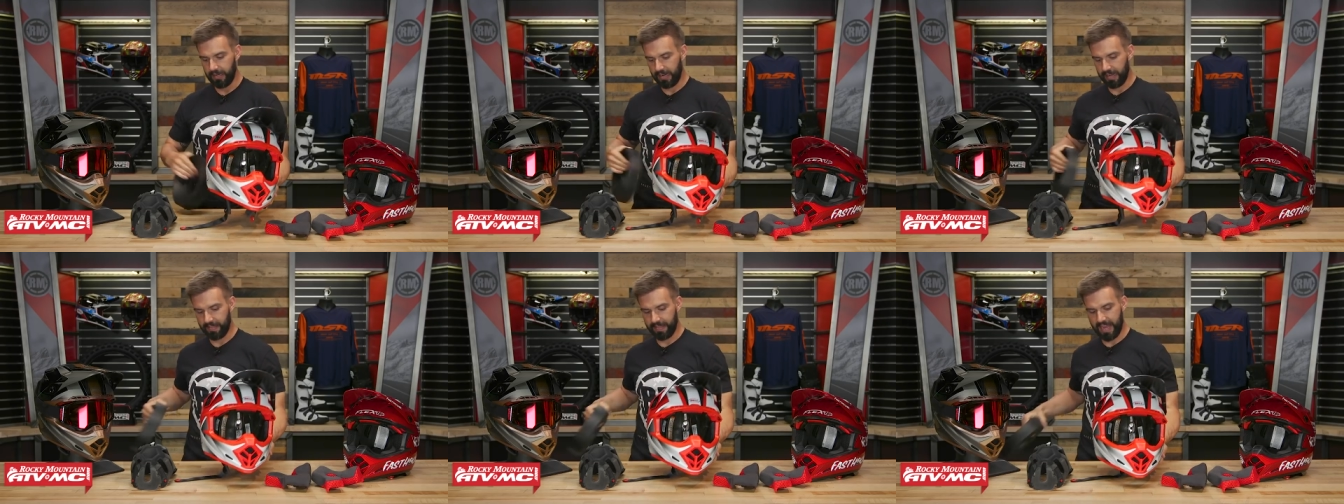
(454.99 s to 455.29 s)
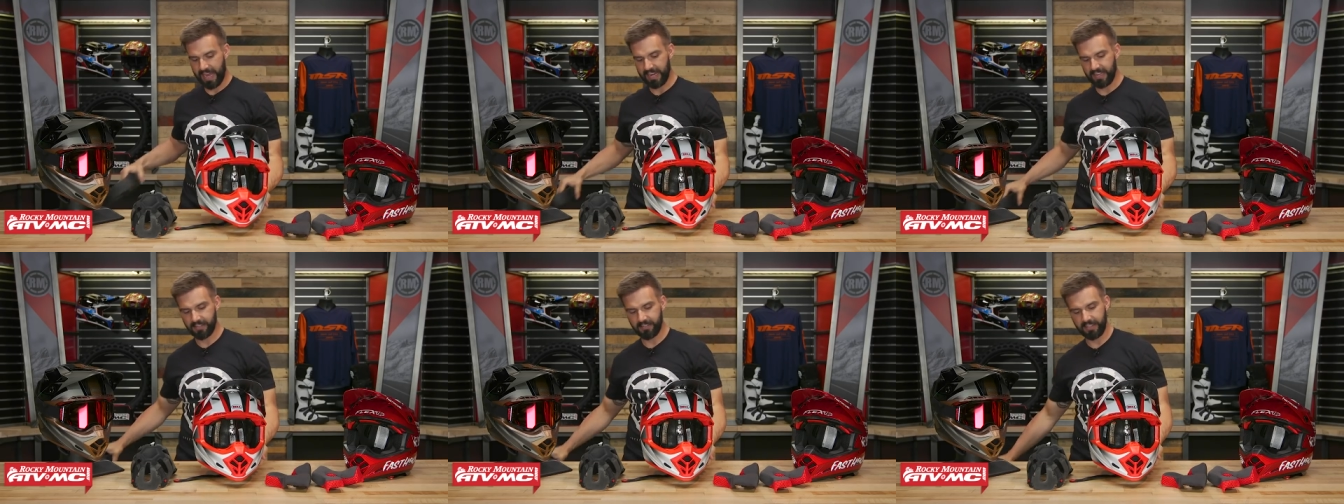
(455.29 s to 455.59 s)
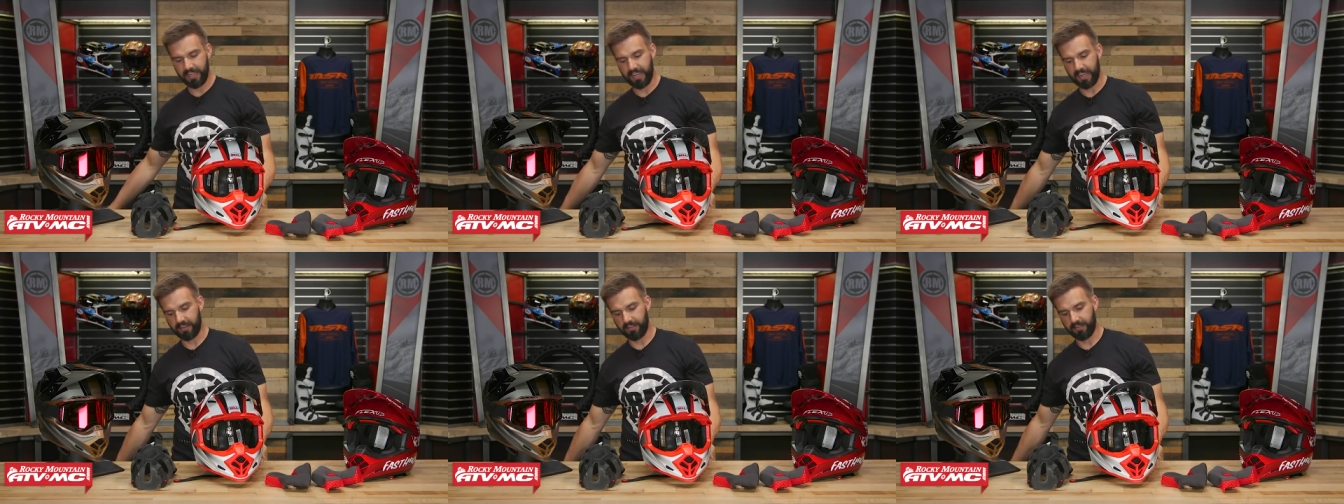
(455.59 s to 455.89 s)
And that
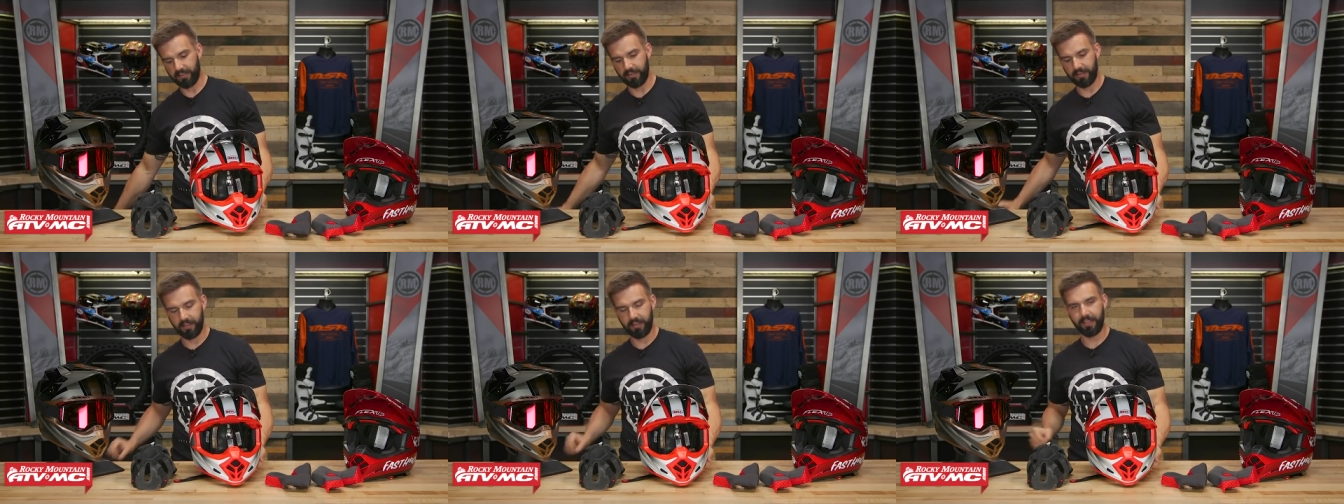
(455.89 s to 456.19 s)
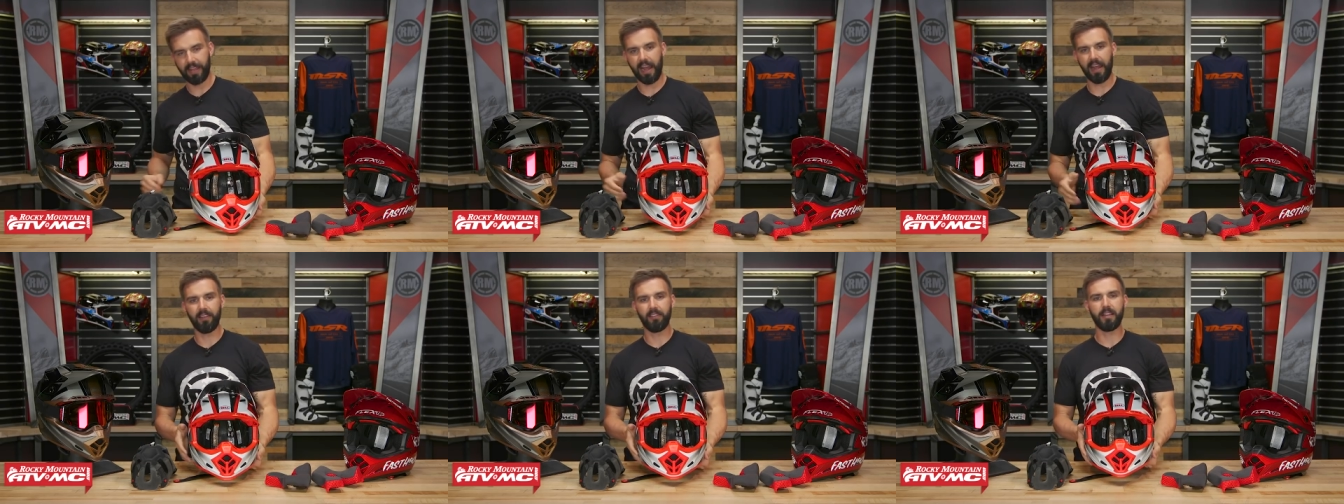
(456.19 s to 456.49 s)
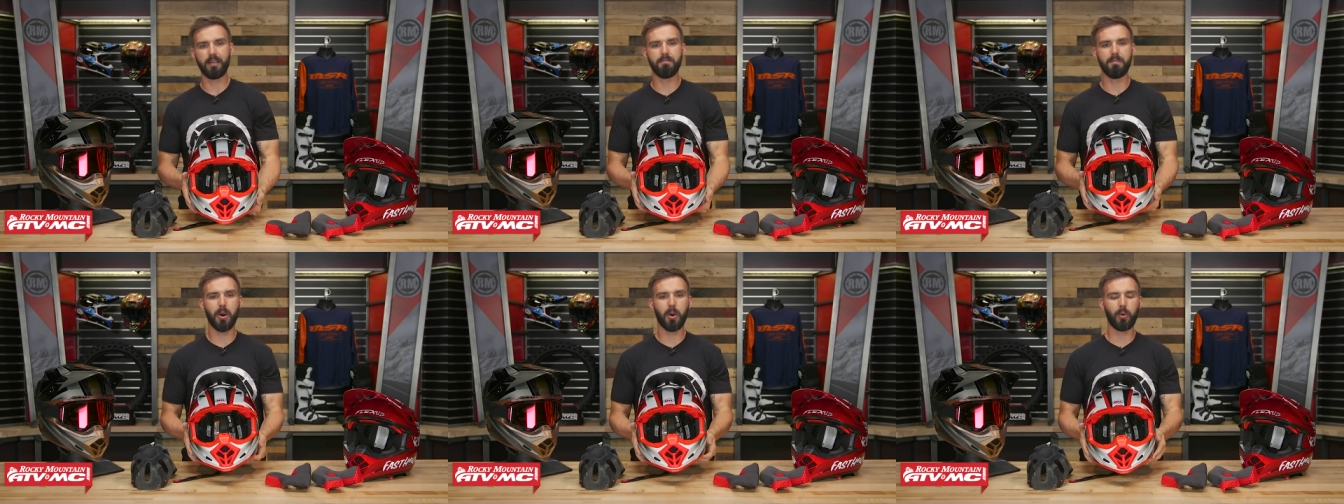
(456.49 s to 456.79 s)
is it. That is
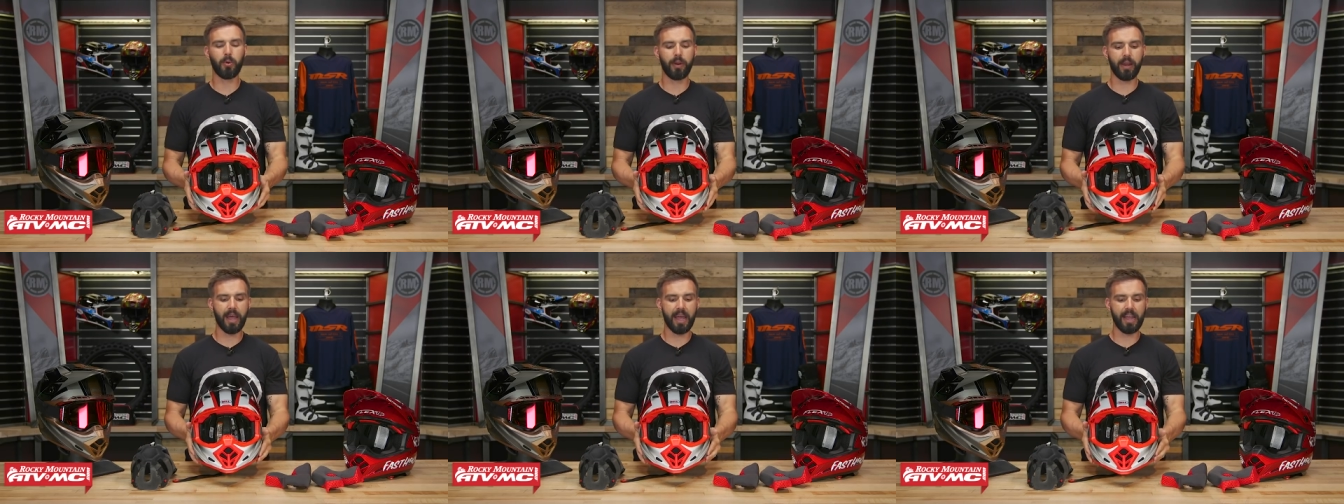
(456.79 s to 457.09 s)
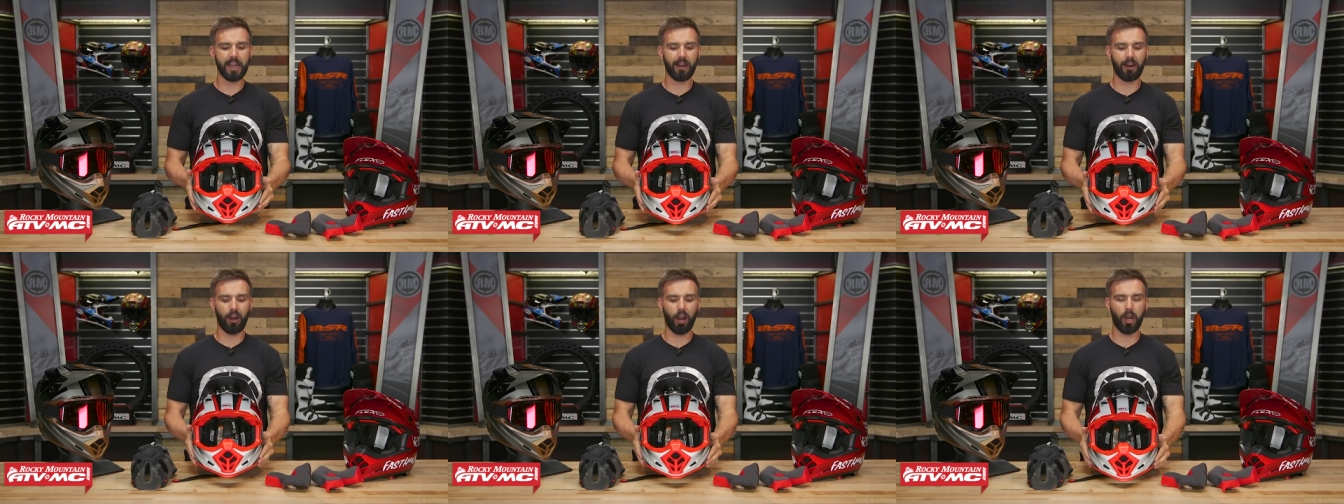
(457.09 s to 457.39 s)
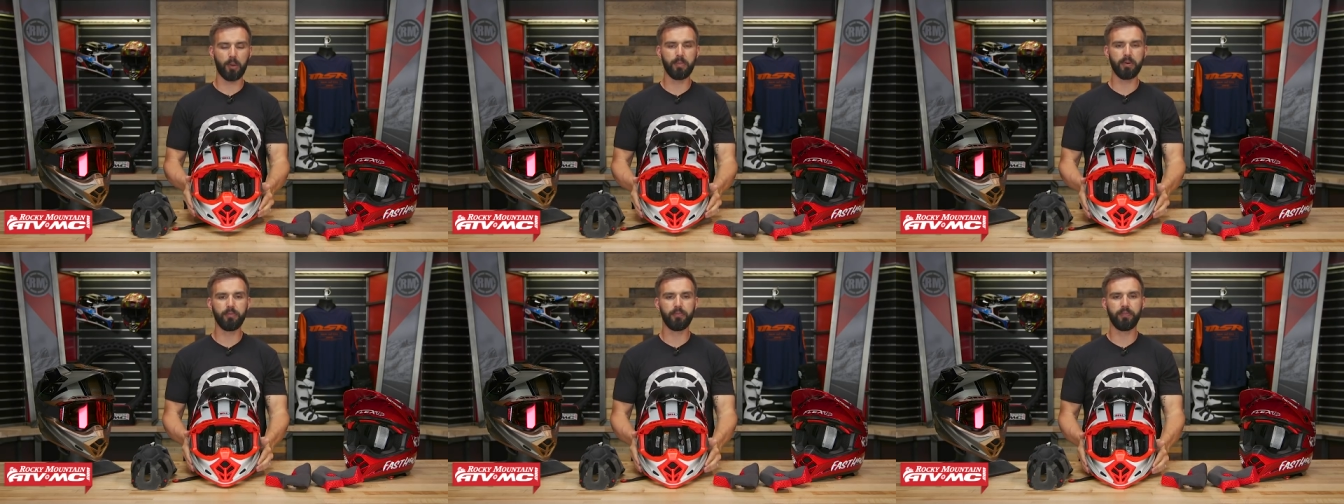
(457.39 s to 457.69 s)
the Moto 9
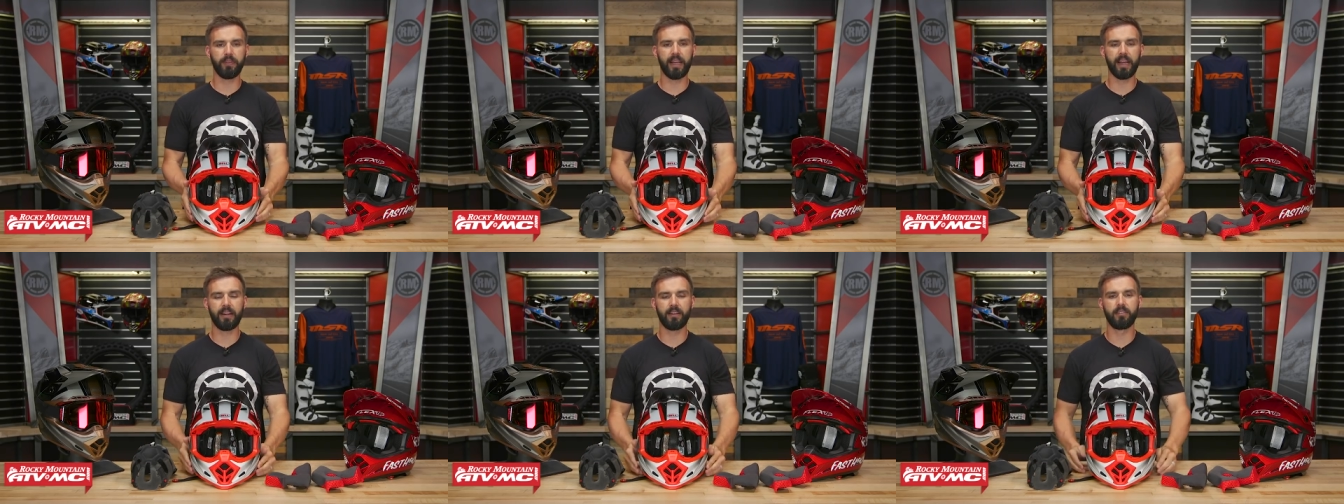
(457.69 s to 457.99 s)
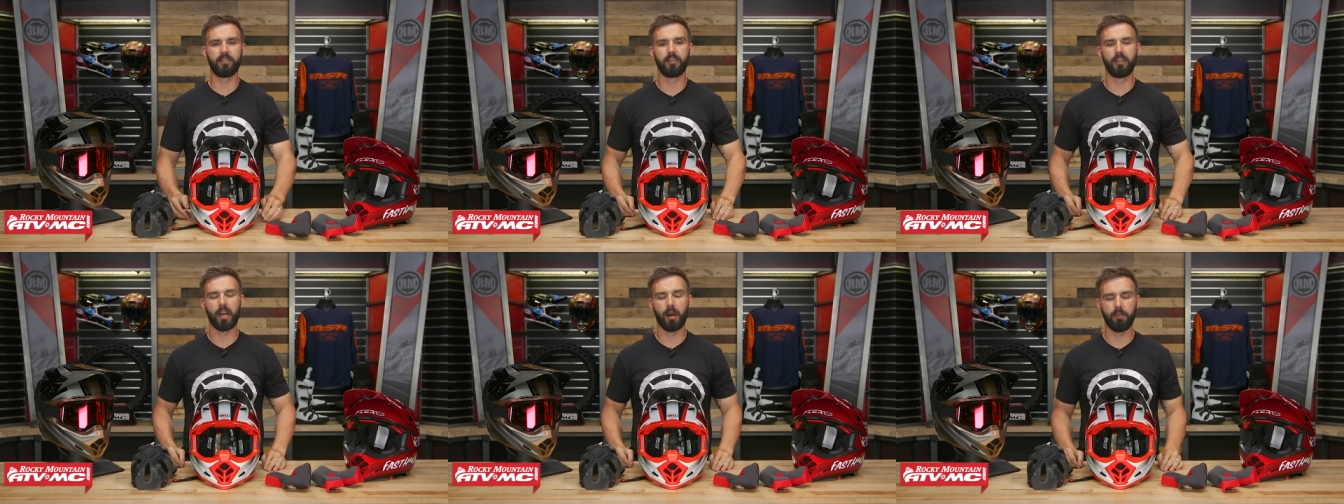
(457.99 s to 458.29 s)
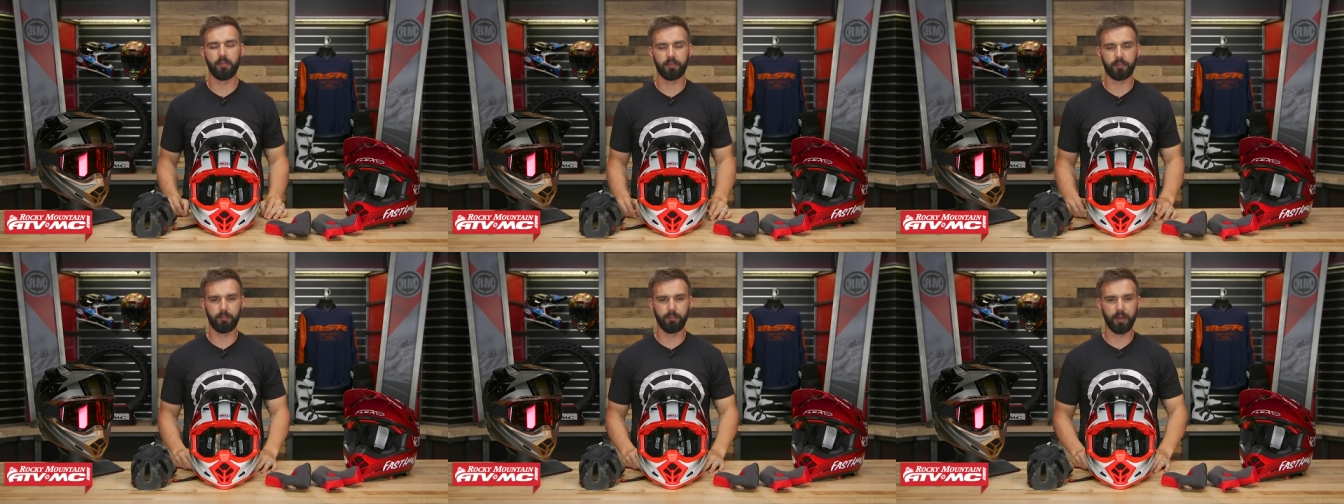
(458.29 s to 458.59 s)
Carbon Flex
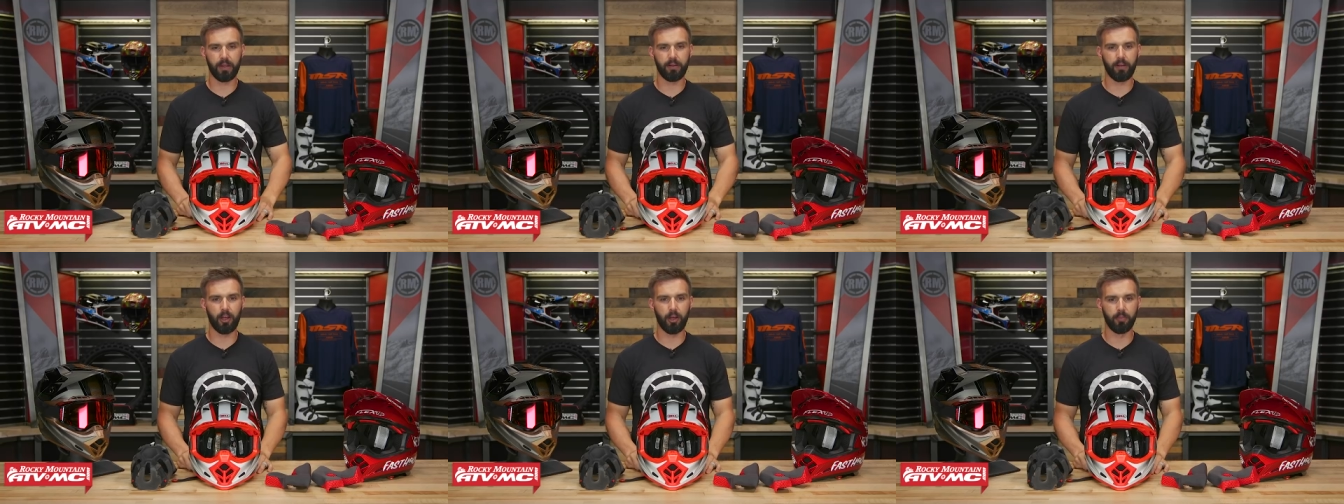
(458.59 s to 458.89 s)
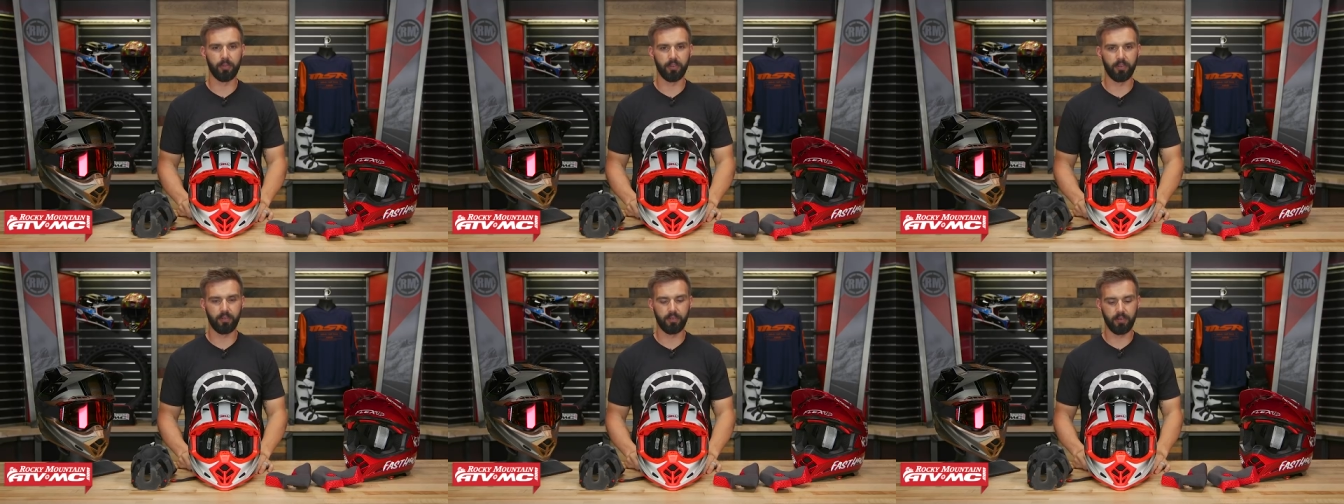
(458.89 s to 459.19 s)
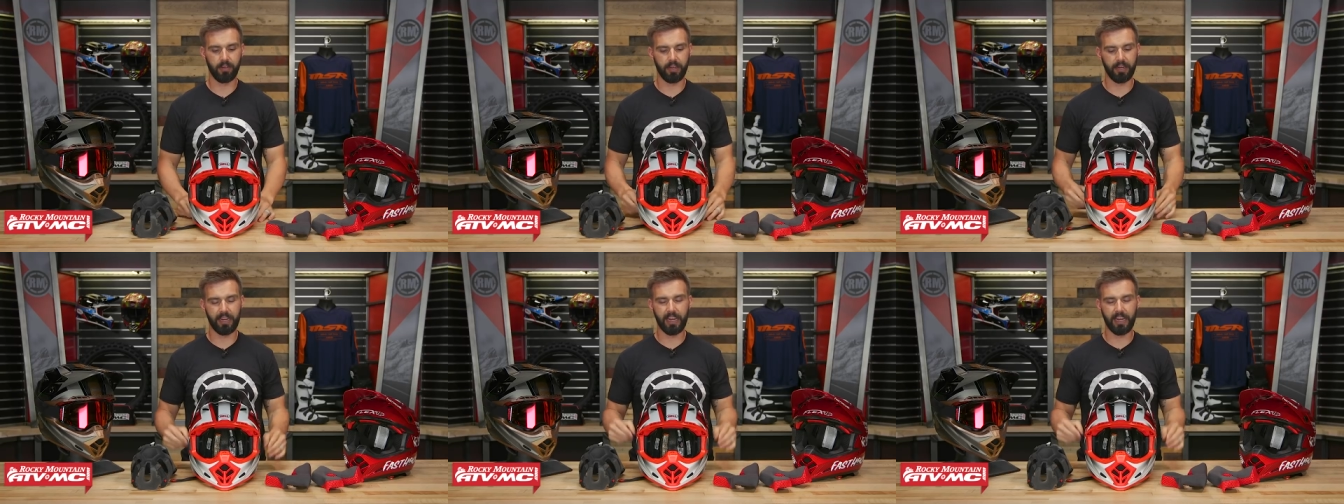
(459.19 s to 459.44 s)
coming from Bell helmets.